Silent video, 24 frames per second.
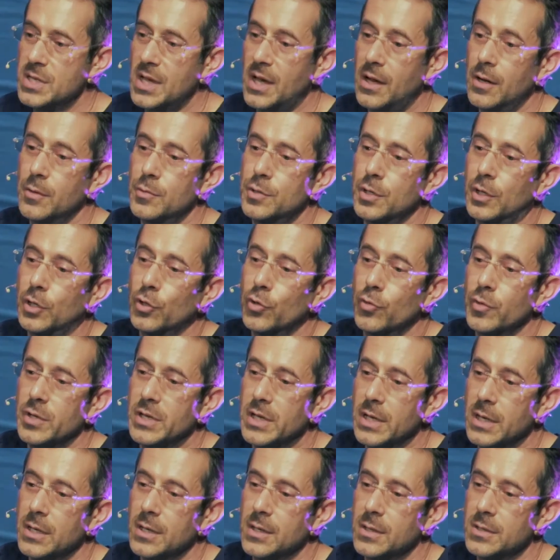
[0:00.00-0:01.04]
how to
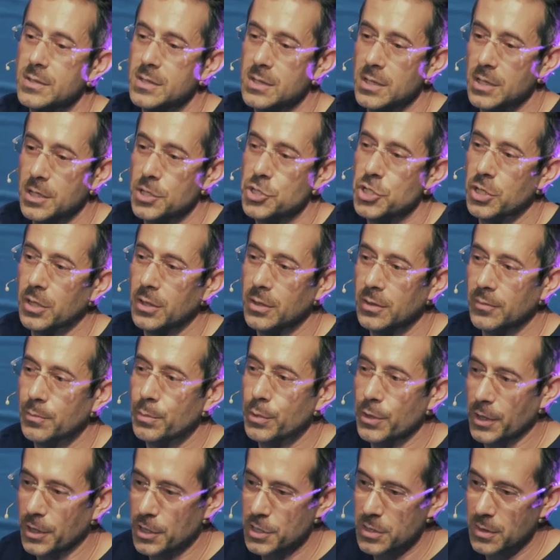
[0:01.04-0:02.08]
create staging into
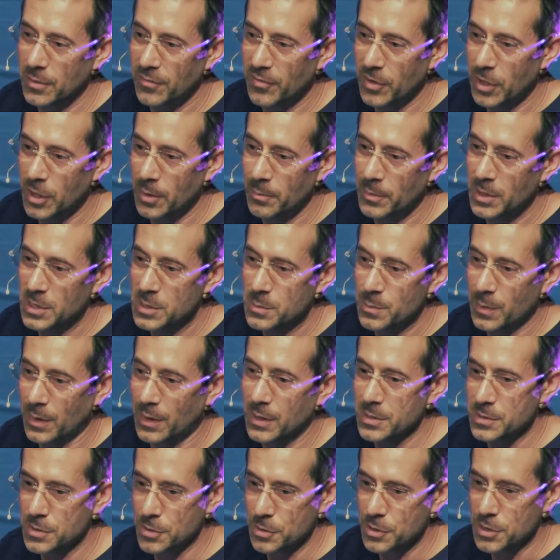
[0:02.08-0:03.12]
production environments
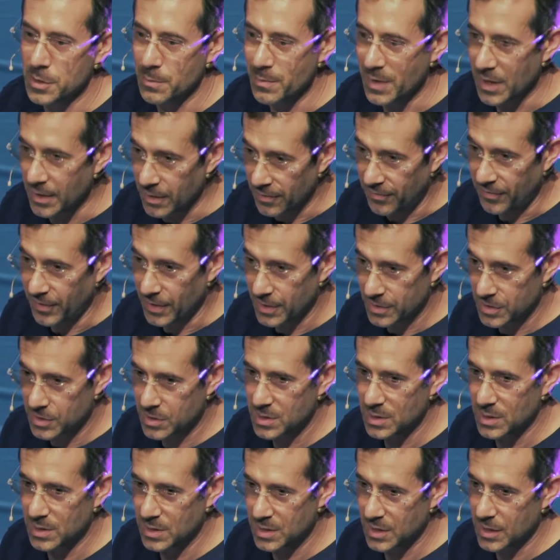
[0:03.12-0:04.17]
because there's a
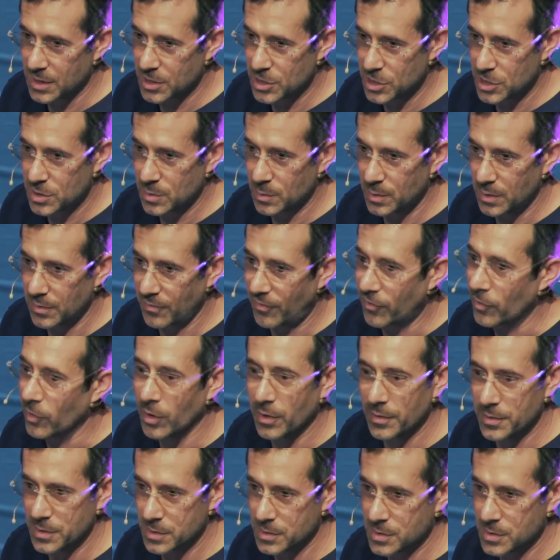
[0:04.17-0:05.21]
manifest attached to it for all these